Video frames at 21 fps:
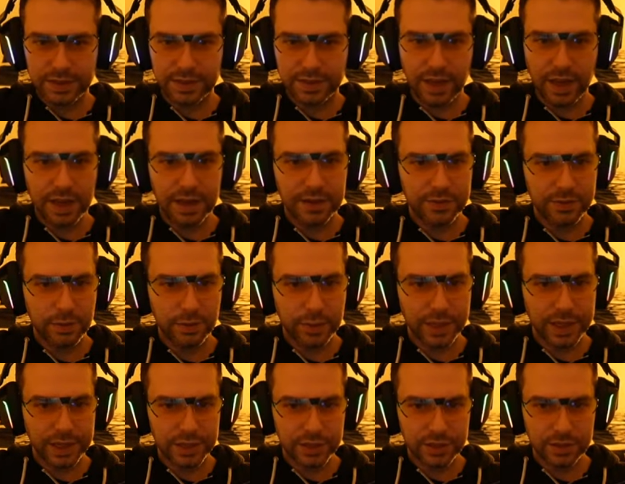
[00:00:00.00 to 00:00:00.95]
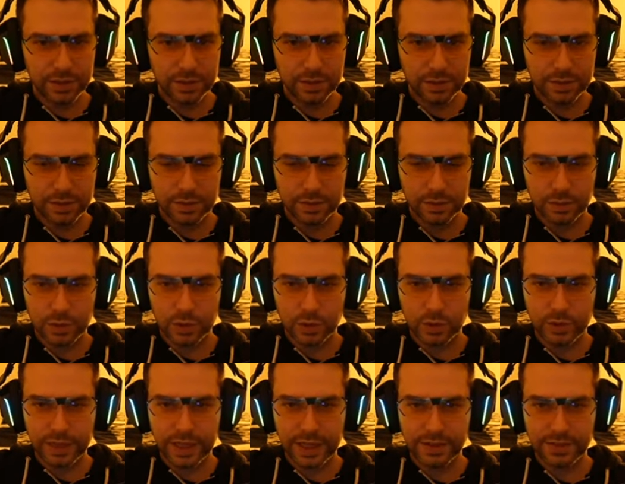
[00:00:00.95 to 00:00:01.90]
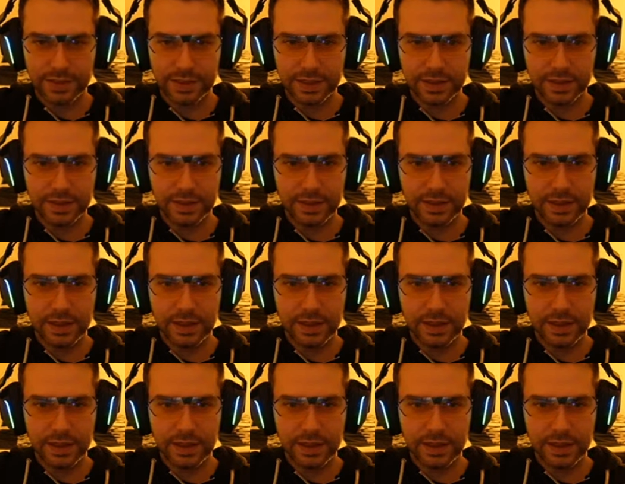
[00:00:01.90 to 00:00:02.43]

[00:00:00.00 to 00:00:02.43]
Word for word: Dain formation. What do we have here?